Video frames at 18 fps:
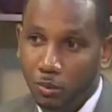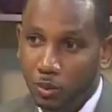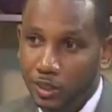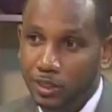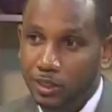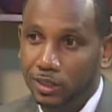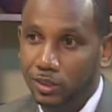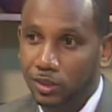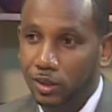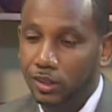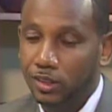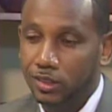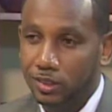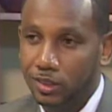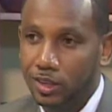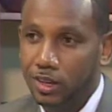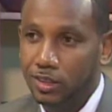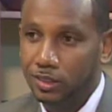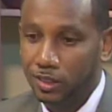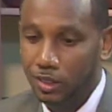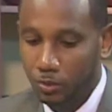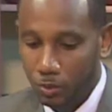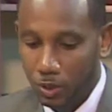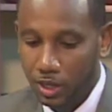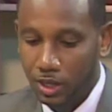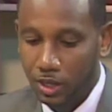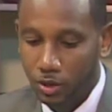did not discuss, and
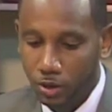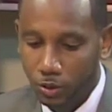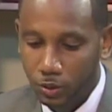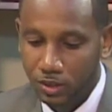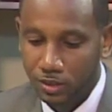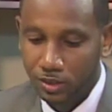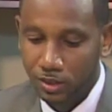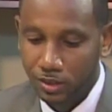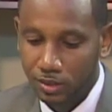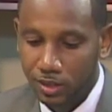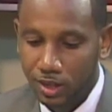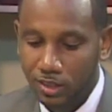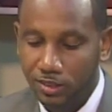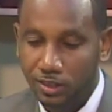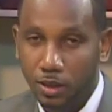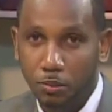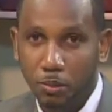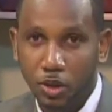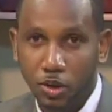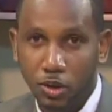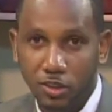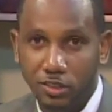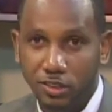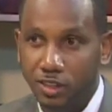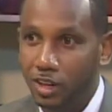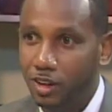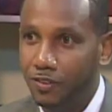we can always discuss them
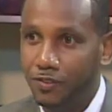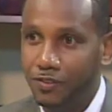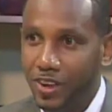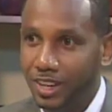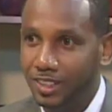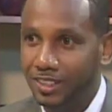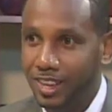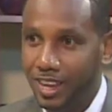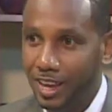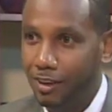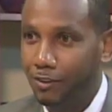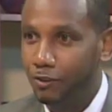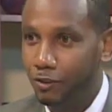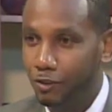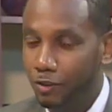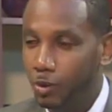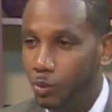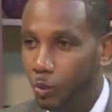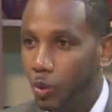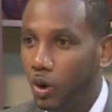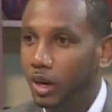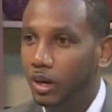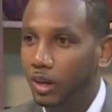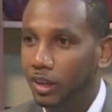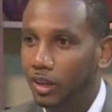because they affect everyone.